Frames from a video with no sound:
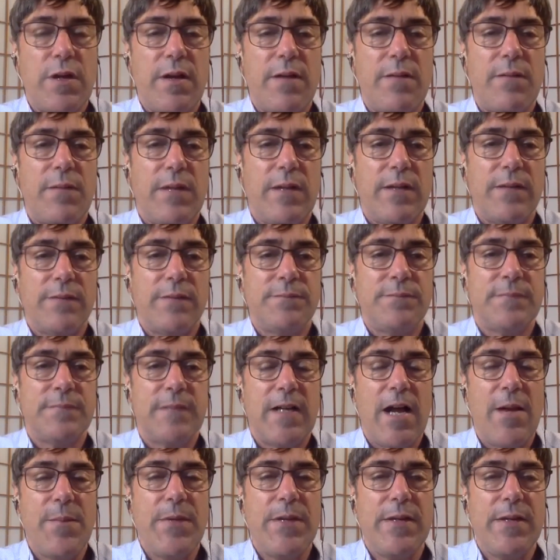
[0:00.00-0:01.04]
well,
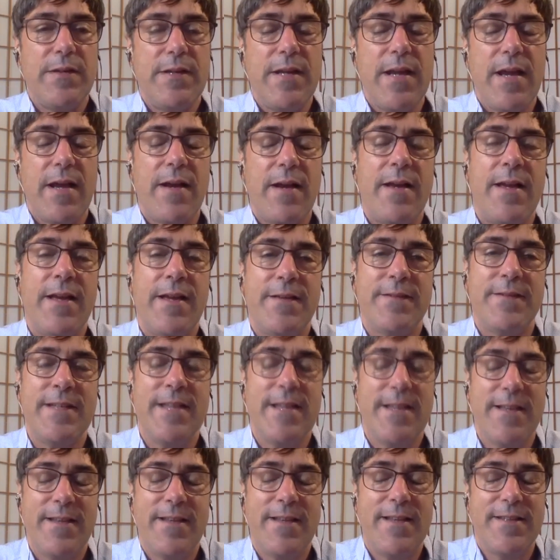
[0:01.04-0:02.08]
I mean, yeah,
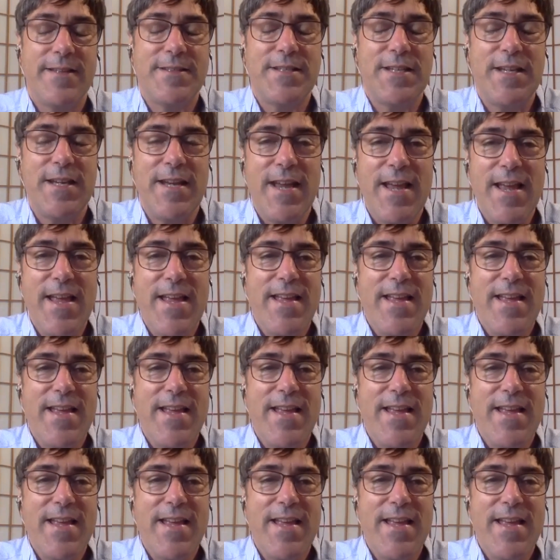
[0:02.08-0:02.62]
let's see.